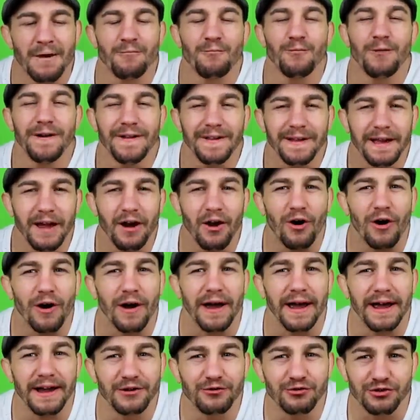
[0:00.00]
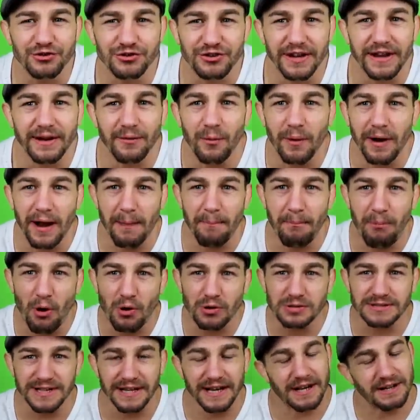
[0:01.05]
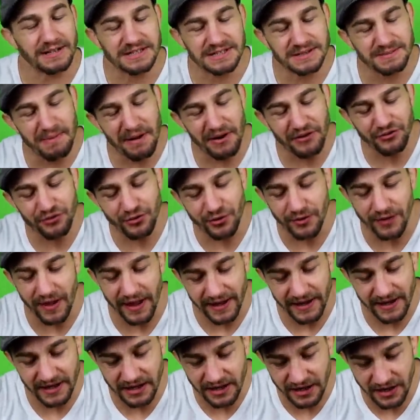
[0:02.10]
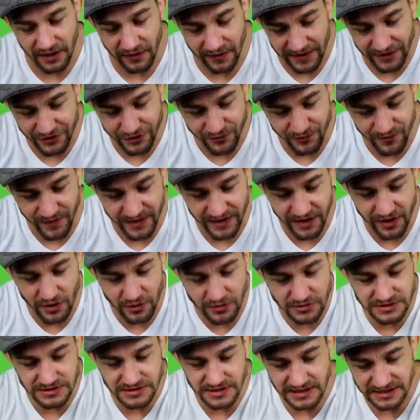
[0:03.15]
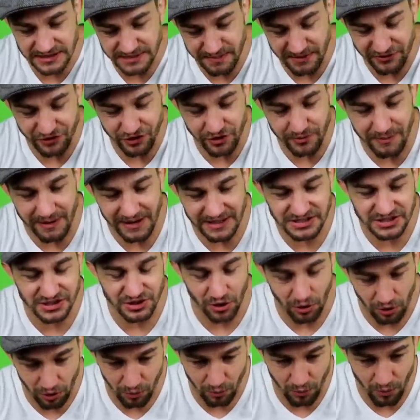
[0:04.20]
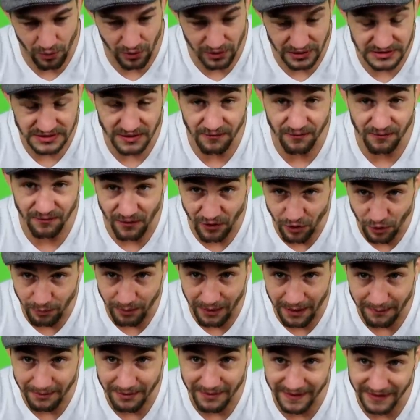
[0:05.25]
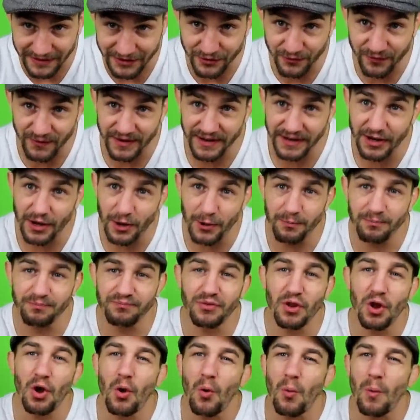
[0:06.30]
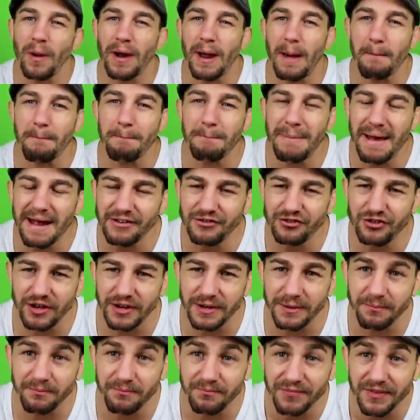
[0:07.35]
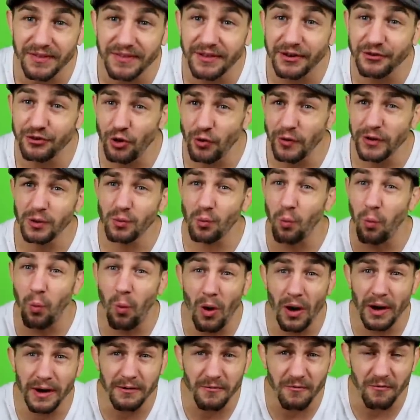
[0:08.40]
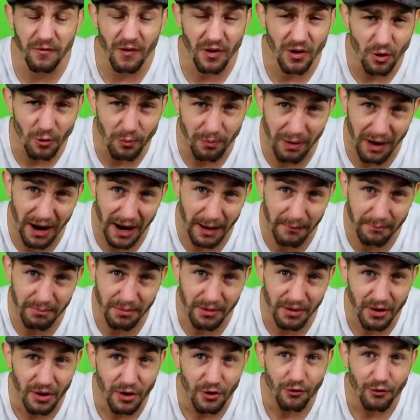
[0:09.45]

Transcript: really are interested in when I post like special like collection videos, especially my Star Wars Funko Pop collection video, when I mention there's only one Funko Pop